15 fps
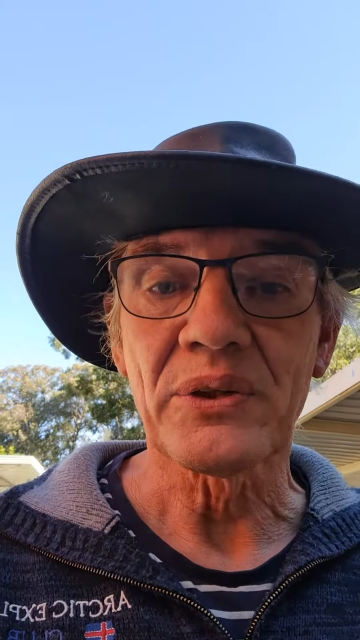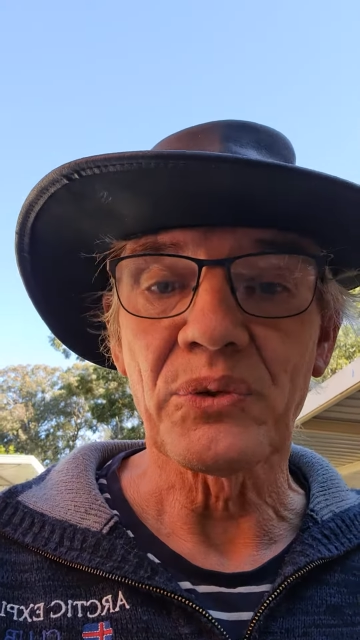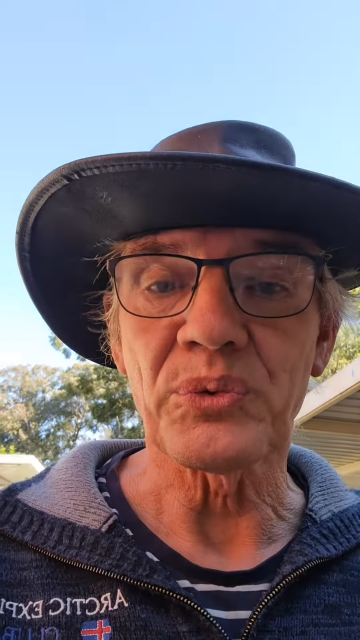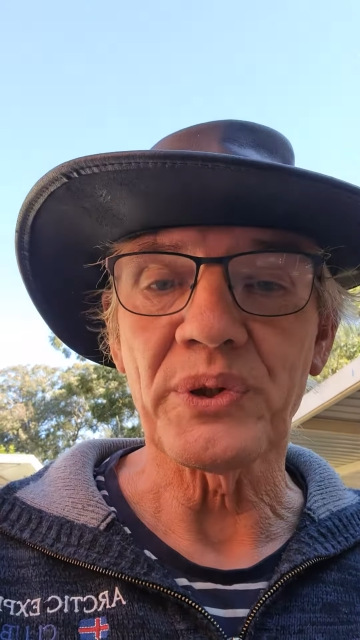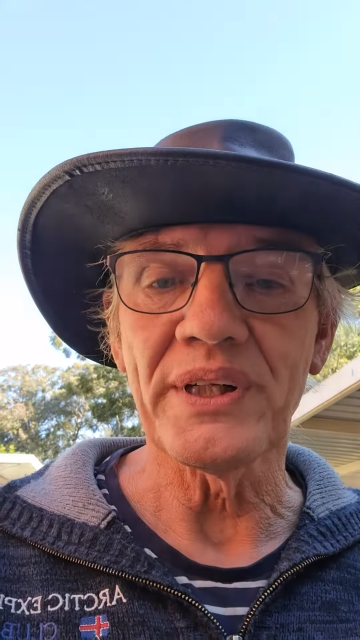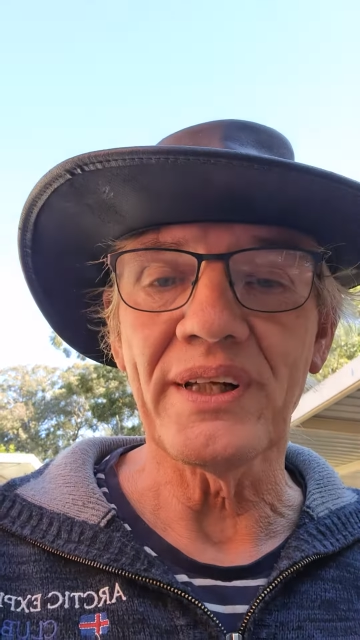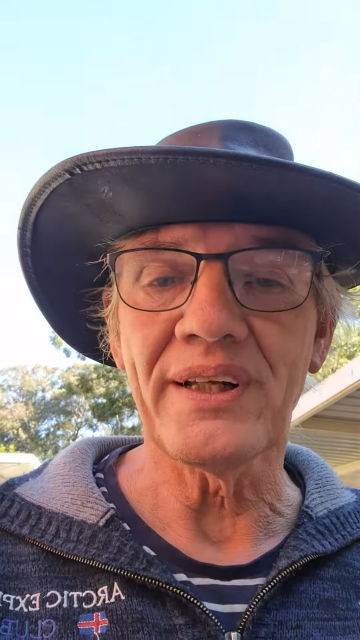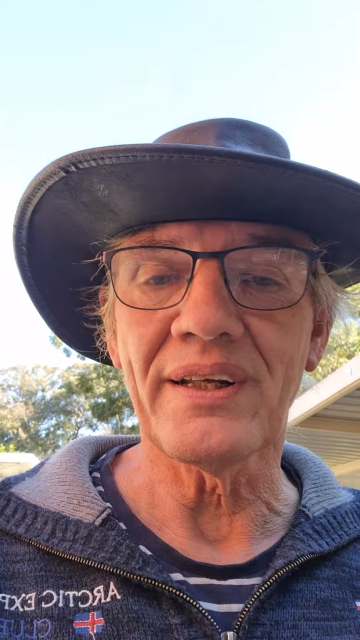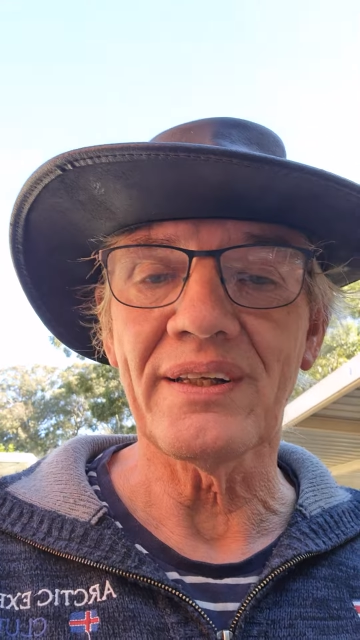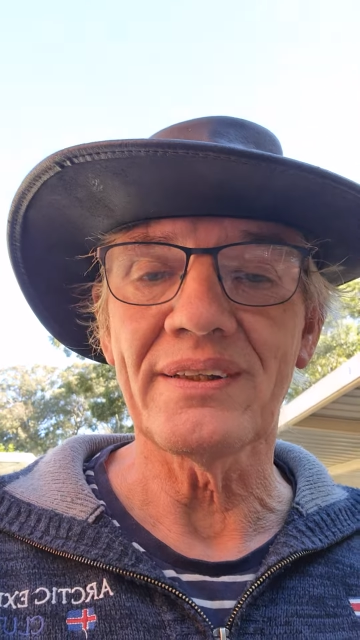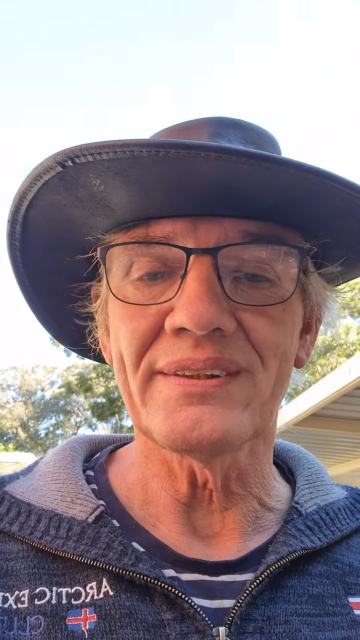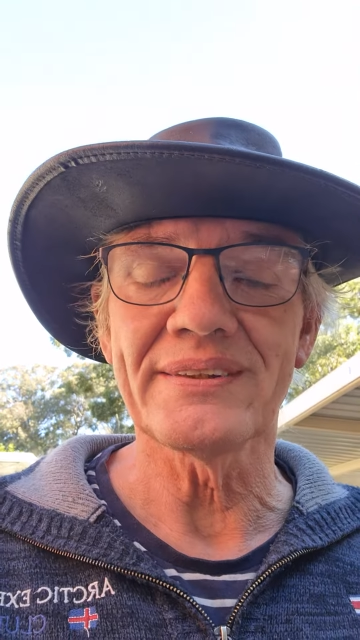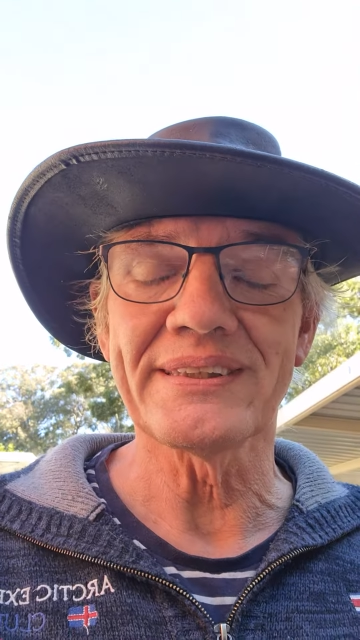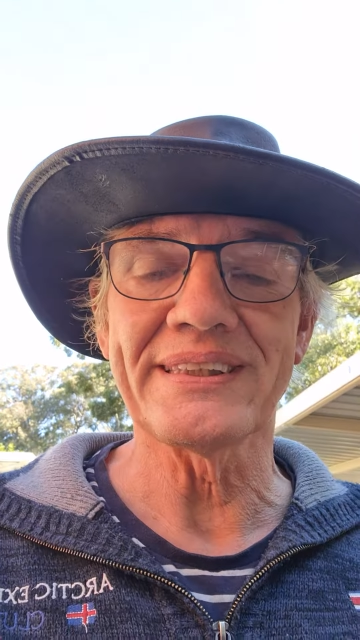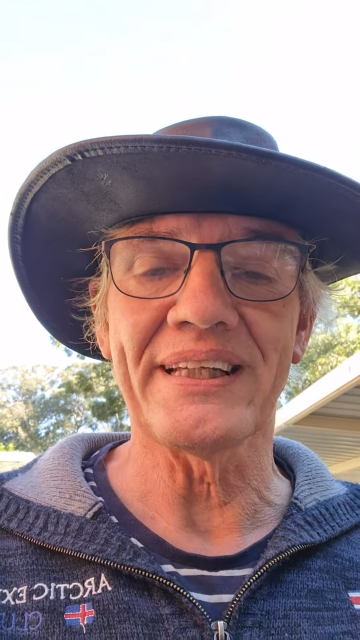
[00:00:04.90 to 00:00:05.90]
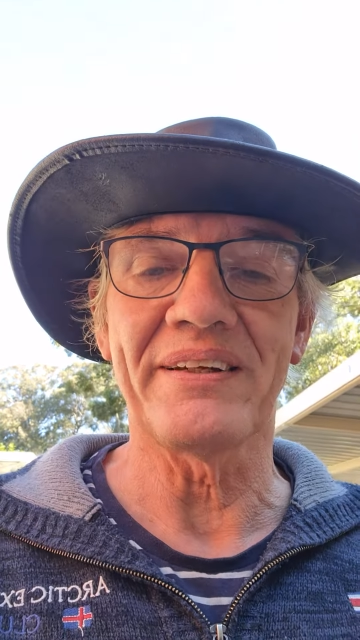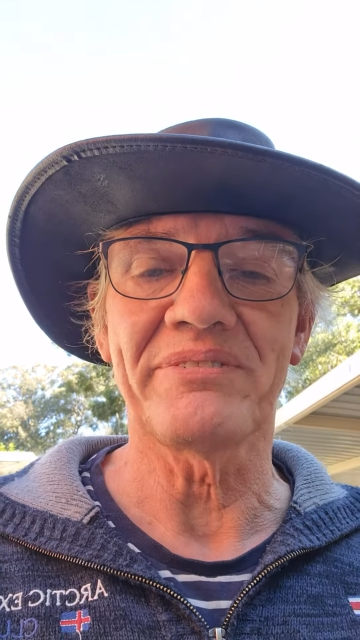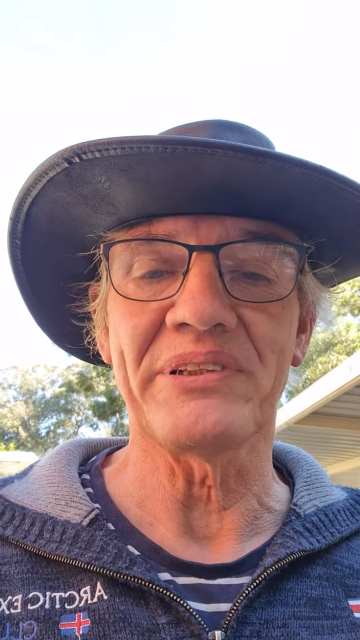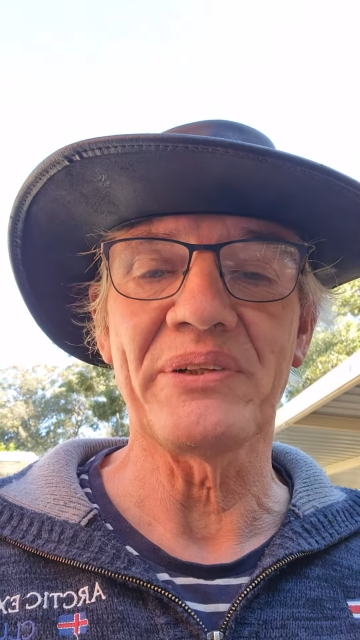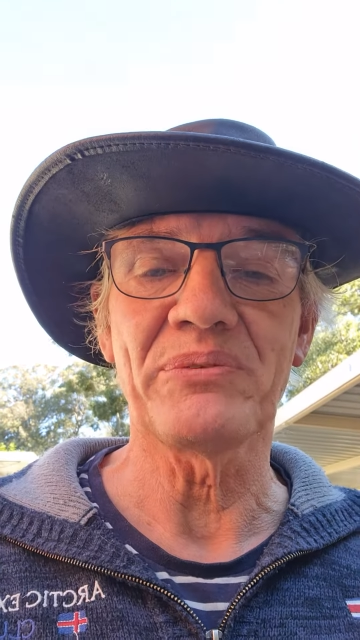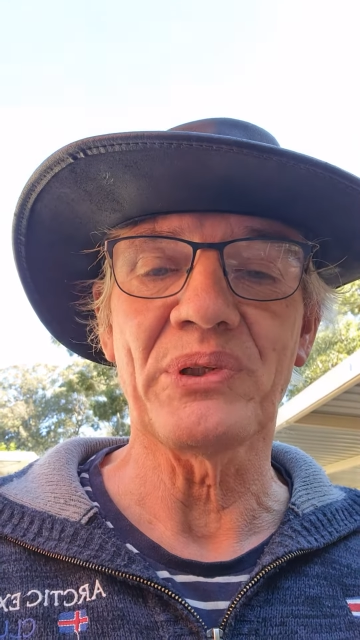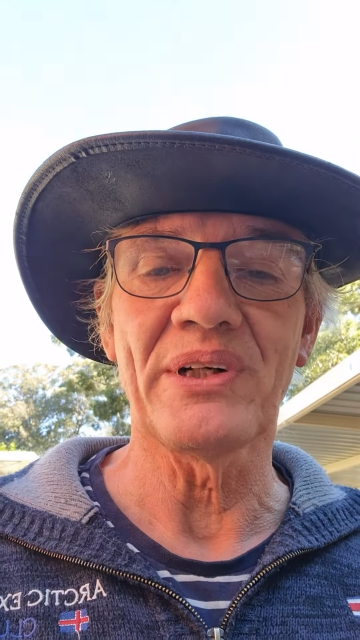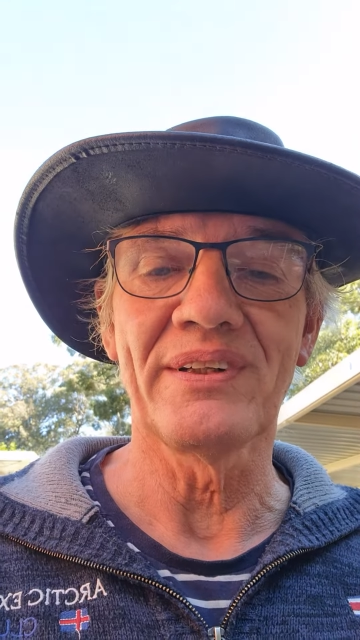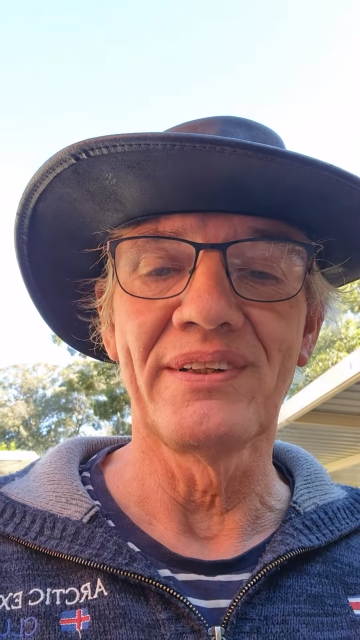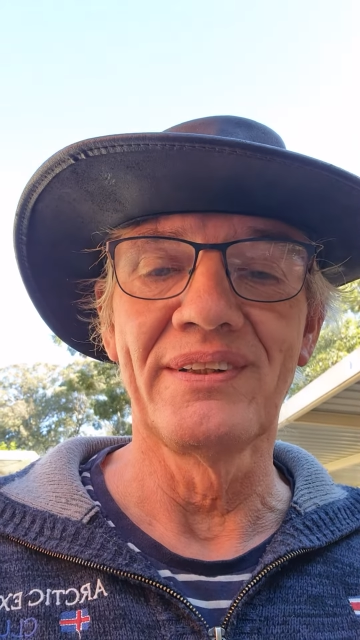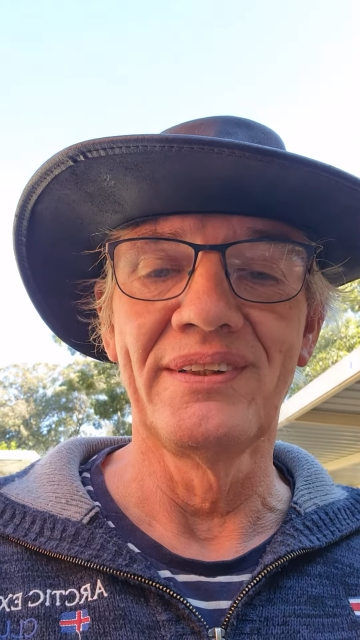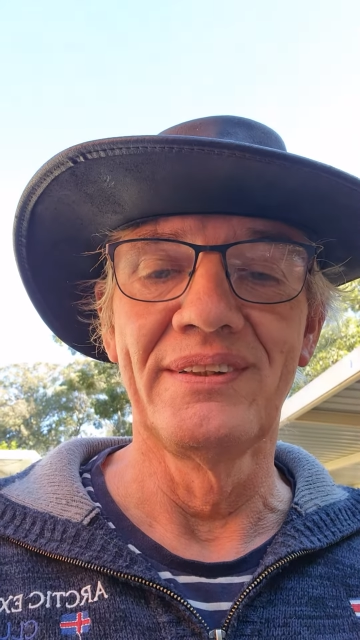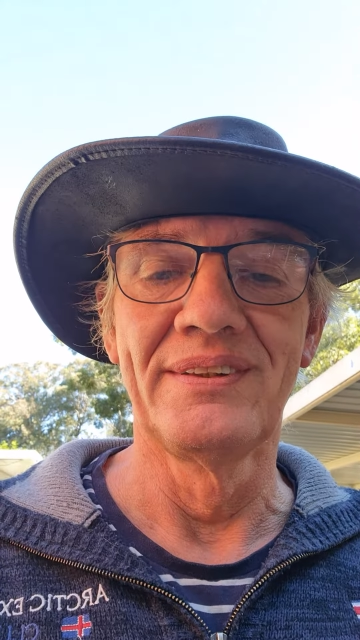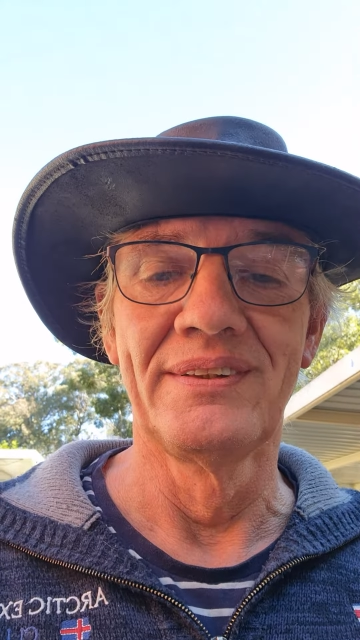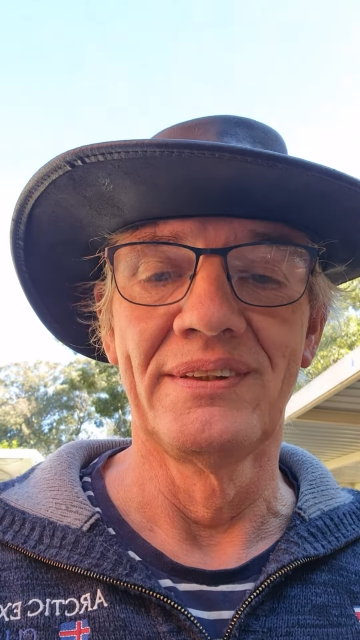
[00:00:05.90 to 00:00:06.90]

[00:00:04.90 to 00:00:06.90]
Greetings, everyone.